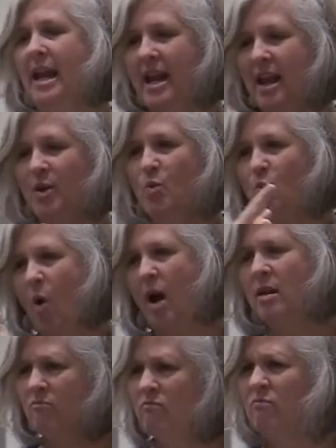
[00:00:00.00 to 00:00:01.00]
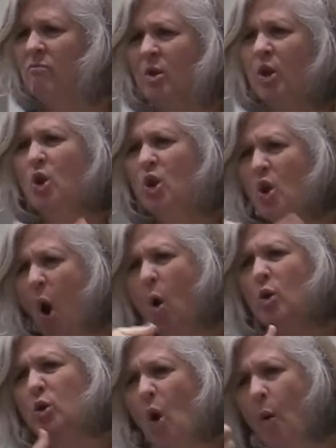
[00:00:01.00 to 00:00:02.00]
get with it, win souls. He said,
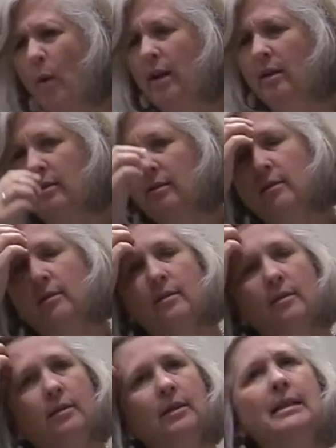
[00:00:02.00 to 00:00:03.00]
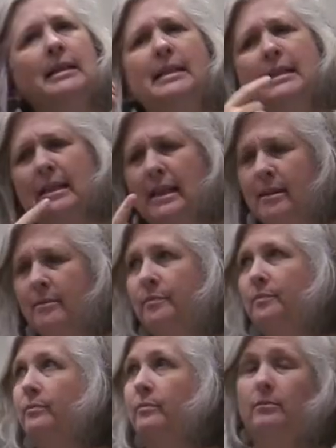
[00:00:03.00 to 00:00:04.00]
I want you, I said,
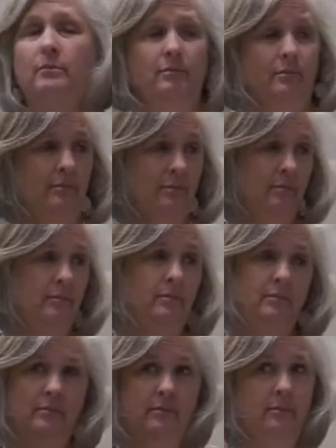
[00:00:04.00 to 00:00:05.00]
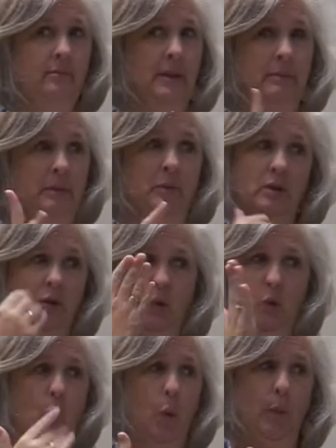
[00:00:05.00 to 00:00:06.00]
Tommy, these people don't know me down here.
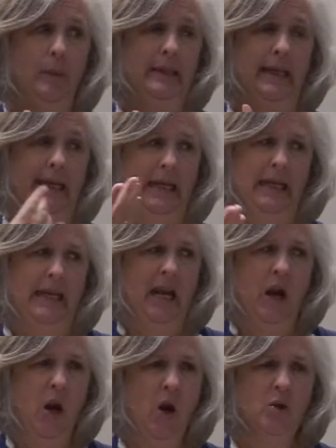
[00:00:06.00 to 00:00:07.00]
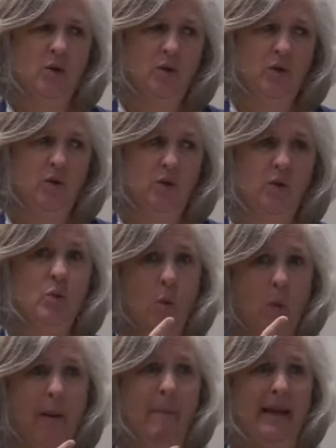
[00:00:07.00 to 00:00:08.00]
I said, it ain't going to
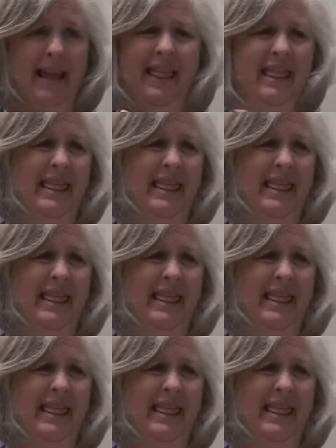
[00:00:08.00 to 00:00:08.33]
go over very